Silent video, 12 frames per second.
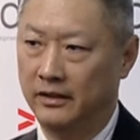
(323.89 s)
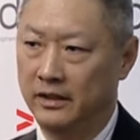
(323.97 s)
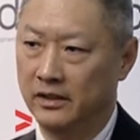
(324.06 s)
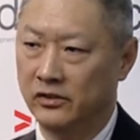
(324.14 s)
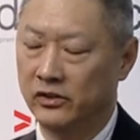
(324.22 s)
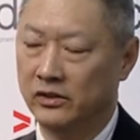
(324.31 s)

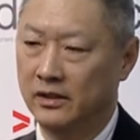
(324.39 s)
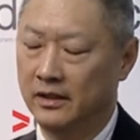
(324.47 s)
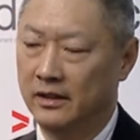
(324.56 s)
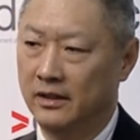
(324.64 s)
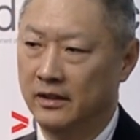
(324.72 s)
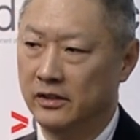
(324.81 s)

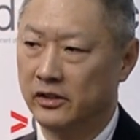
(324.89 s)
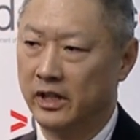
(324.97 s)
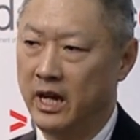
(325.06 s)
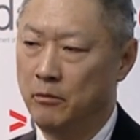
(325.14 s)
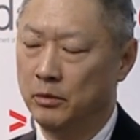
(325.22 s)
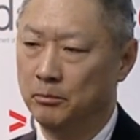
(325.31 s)
this
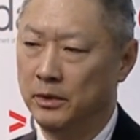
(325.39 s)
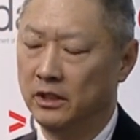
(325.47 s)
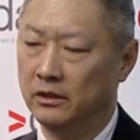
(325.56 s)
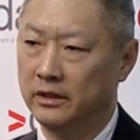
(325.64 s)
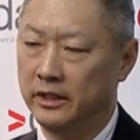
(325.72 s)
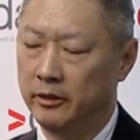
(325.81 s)

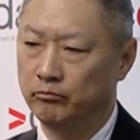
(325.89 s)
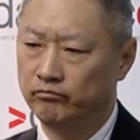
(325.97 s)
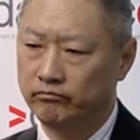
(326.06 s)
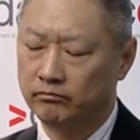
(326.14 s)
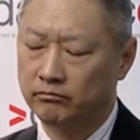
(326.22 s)
capability.